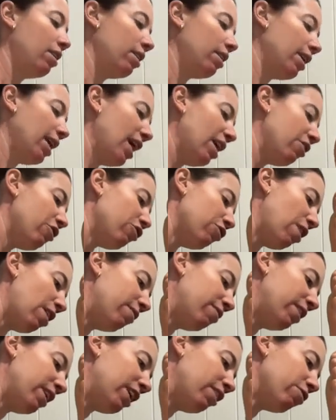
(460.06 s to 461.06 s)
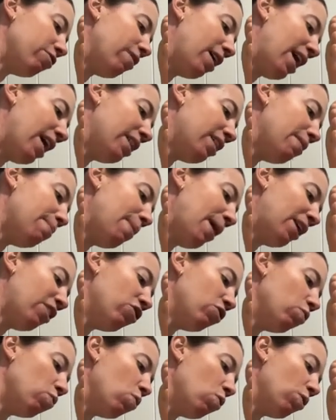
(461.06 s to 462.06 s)
okay, traveling around the back
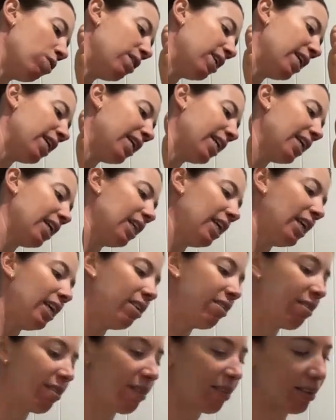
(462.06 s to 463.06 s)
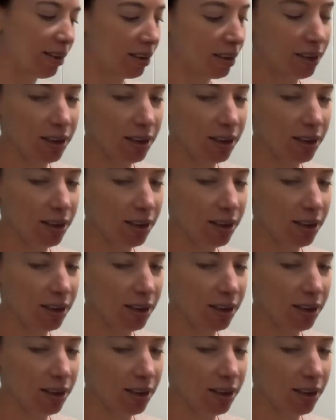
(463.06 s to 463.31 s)
toward the Achilles,